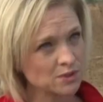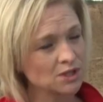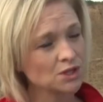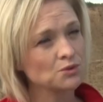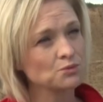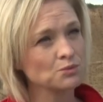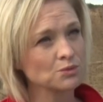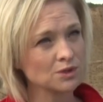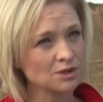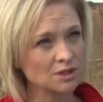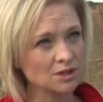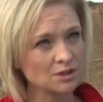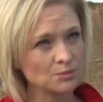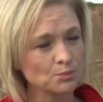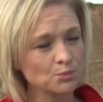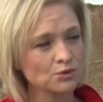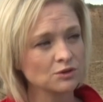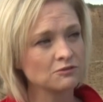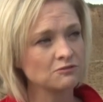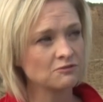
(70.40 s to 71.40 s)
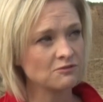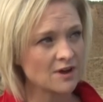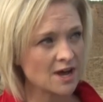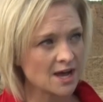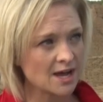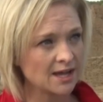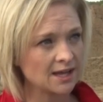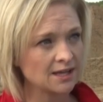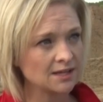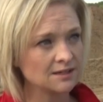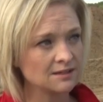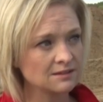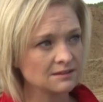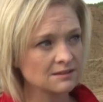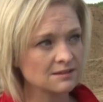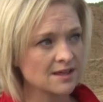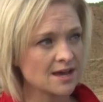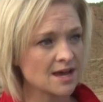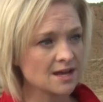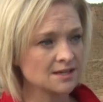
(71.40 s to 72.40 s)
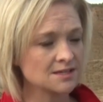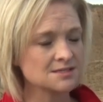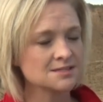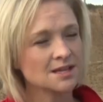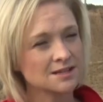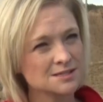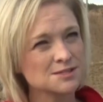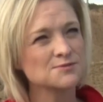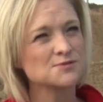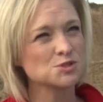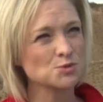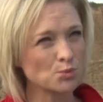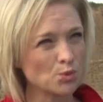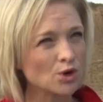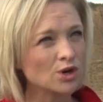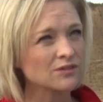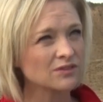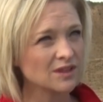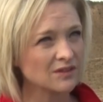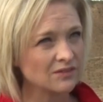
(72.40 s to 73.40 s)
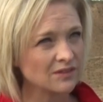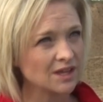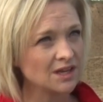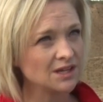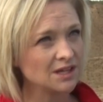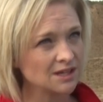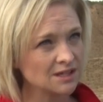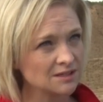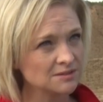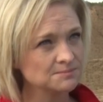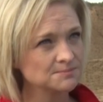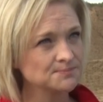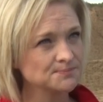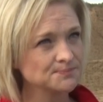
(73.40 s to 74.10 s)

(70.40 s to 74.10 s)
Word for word: so we can really provide that intensive support that they need.